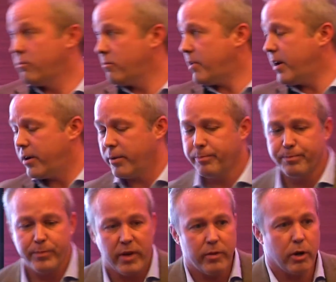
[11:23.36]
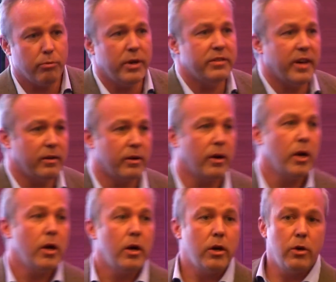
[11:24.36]
Right here. If you're a retailer,
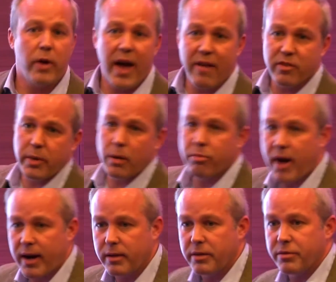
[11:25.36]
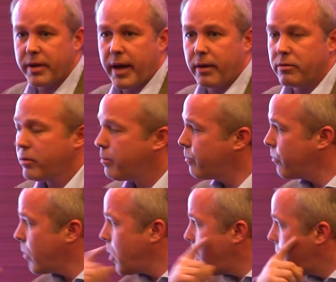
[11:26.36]
you have to be in product listing ads.
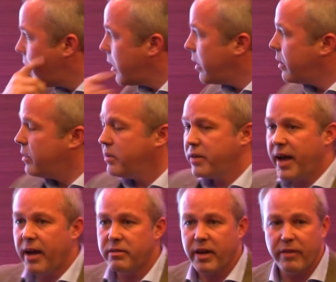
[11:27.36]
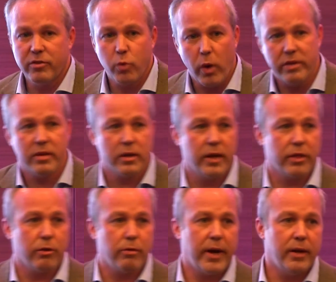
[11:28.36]
These ads have twice the
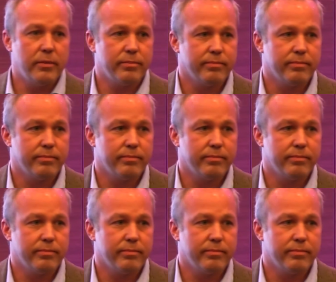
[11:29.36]
click-through rate,